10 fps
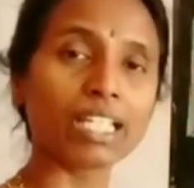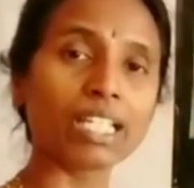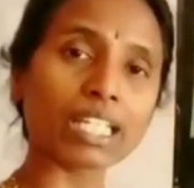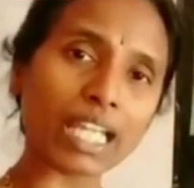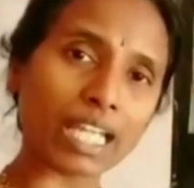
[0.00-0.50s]

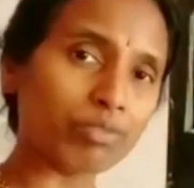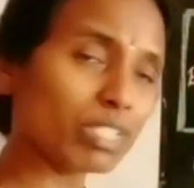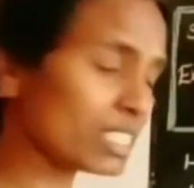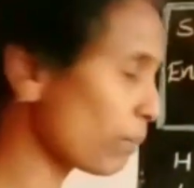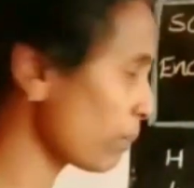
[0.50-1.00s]
Can we
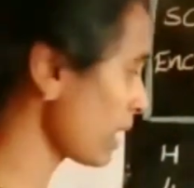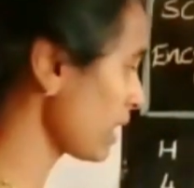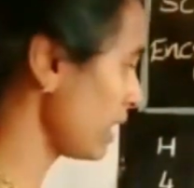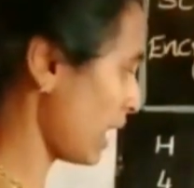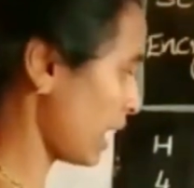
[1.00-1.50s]
subtract
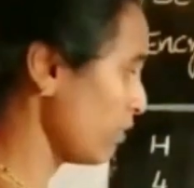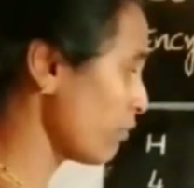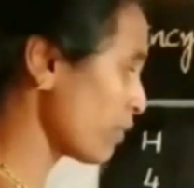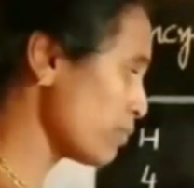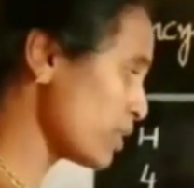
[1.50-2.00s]
9
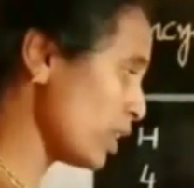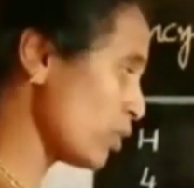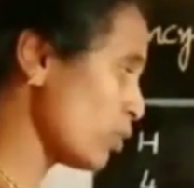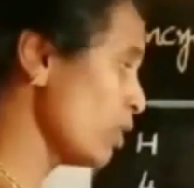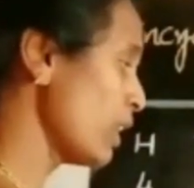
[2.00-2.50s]
from
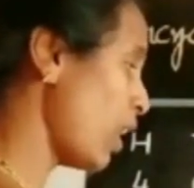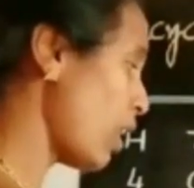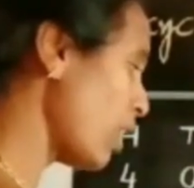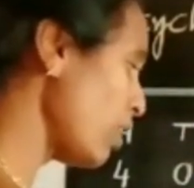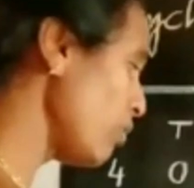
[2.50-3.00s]
0?
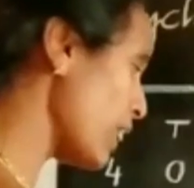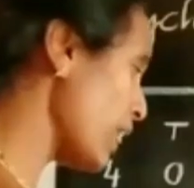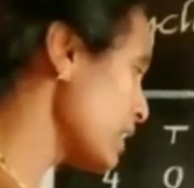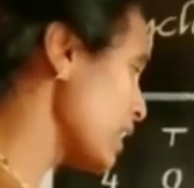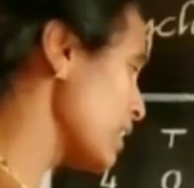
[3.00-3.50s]
Always
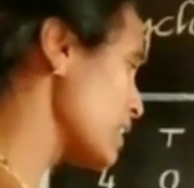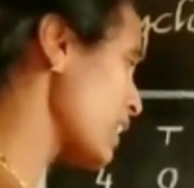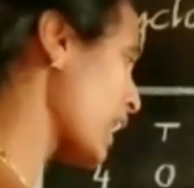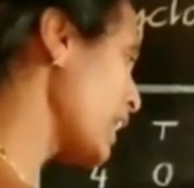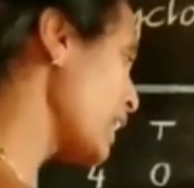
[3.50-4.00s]
the
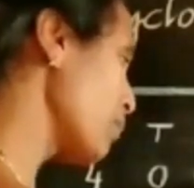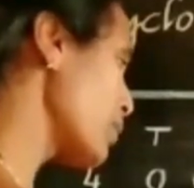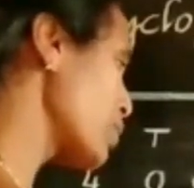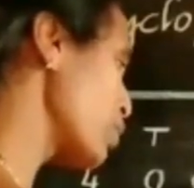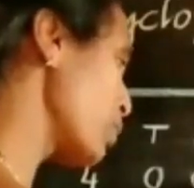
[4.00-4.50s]
second number
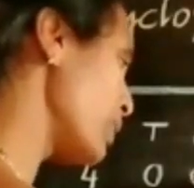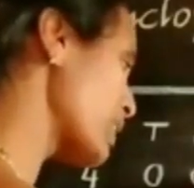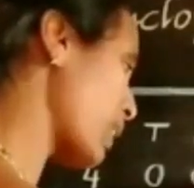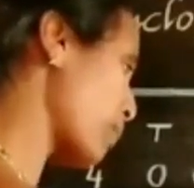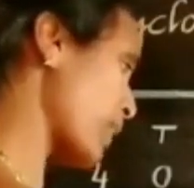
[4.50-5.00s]
should be
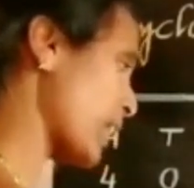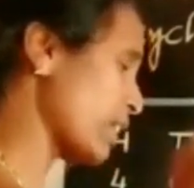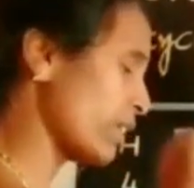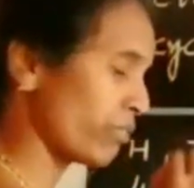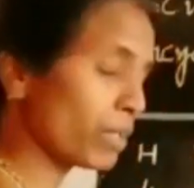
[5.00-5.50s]
subtracted
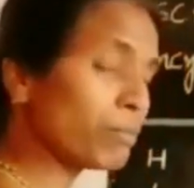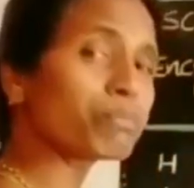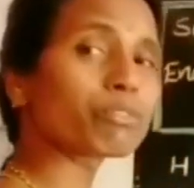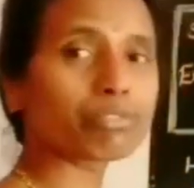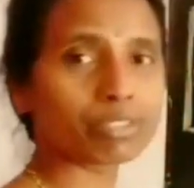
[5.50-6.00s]
from
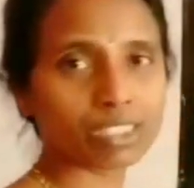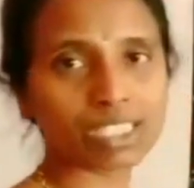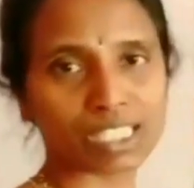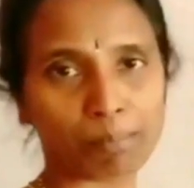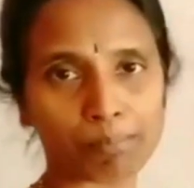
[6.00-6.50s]
first
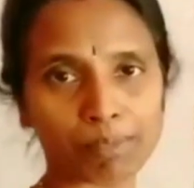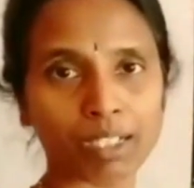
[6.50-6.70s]
number.